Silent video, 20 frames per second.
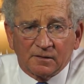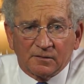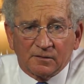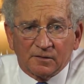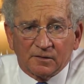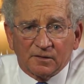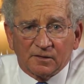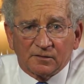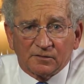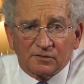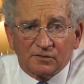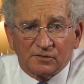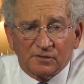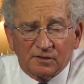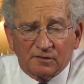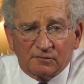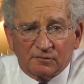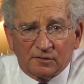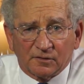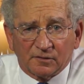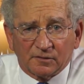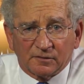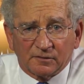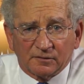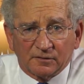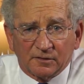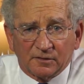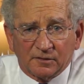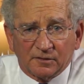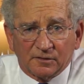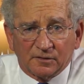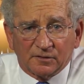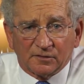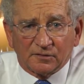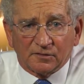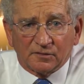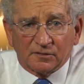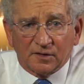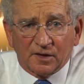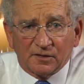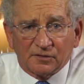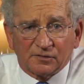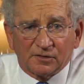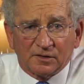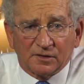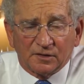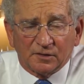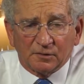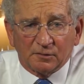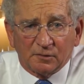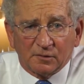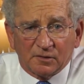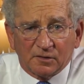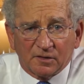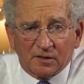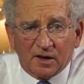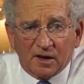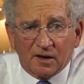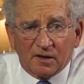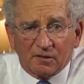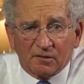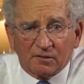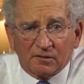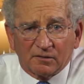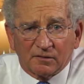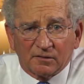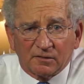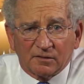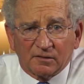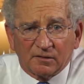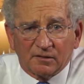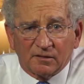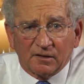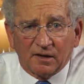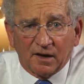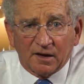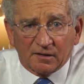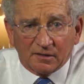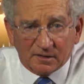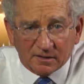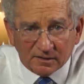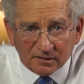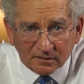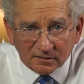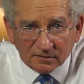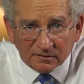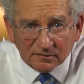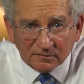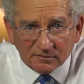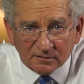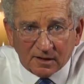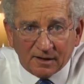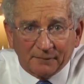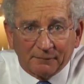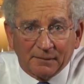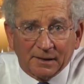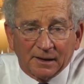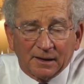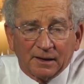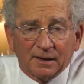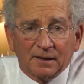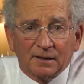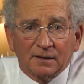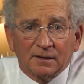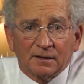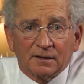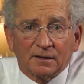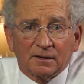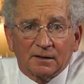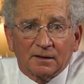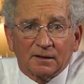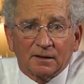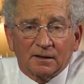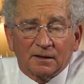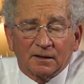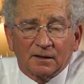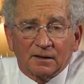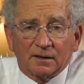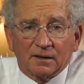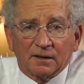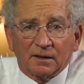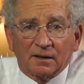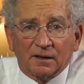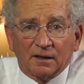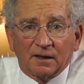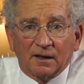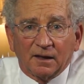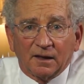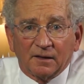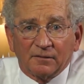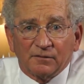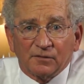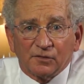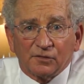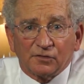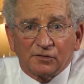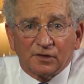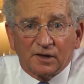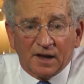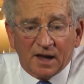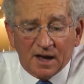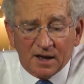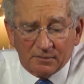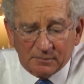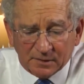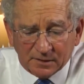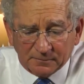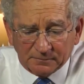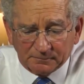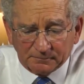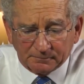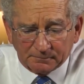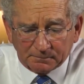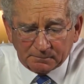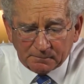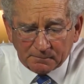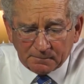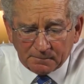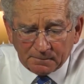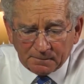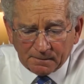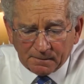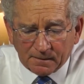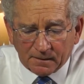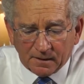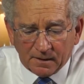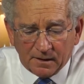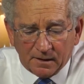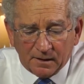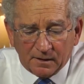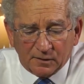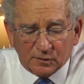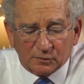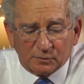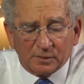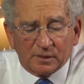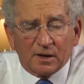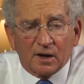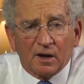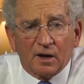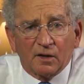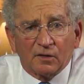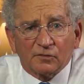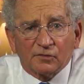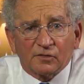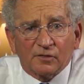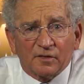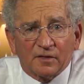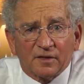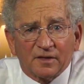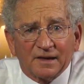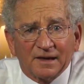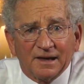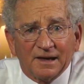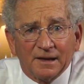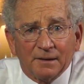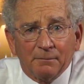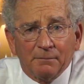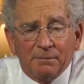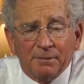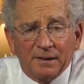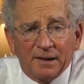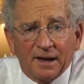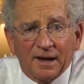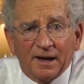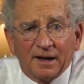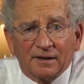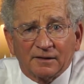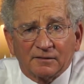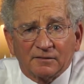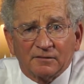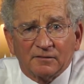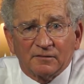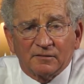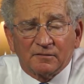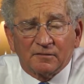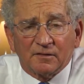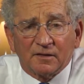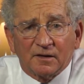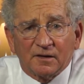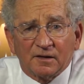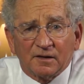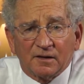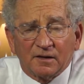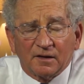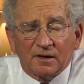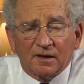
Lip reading: The silver has to do with our hair color, like mine, and the tsunami is because of the impact that